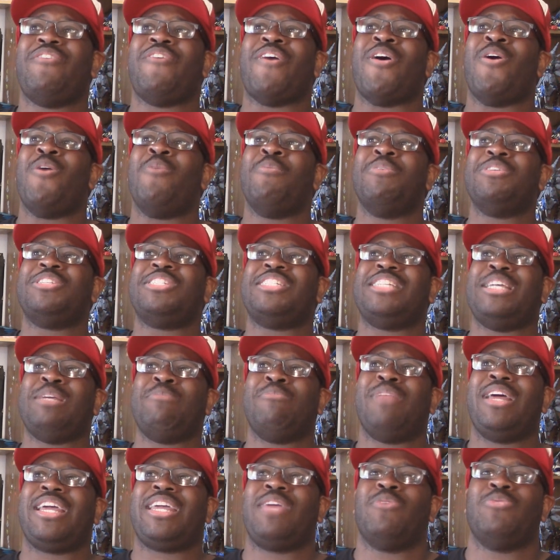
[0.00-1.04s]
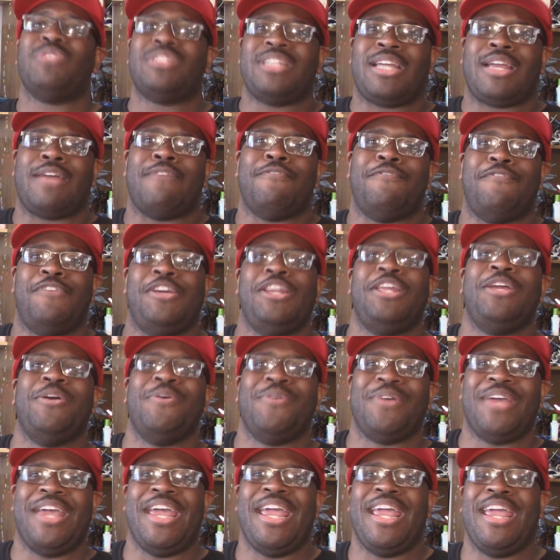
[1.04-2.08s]
It almost seemed like it was like a video
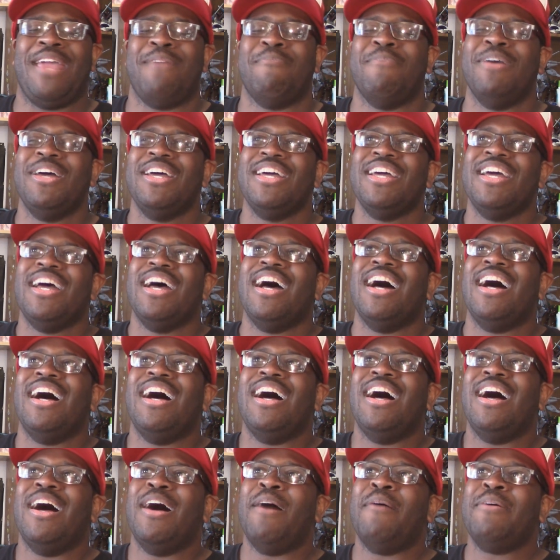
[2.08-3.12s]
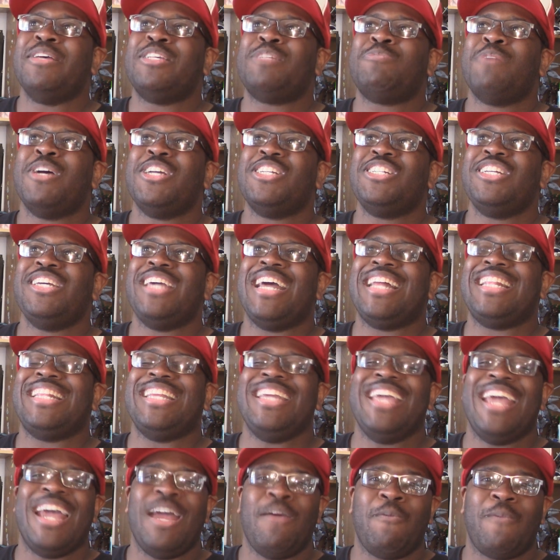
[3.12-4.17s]
game uh, especially at
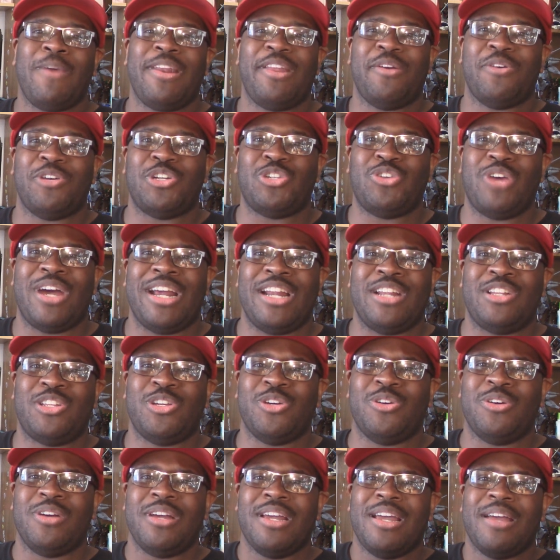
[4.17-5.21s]
the end when they were trying to,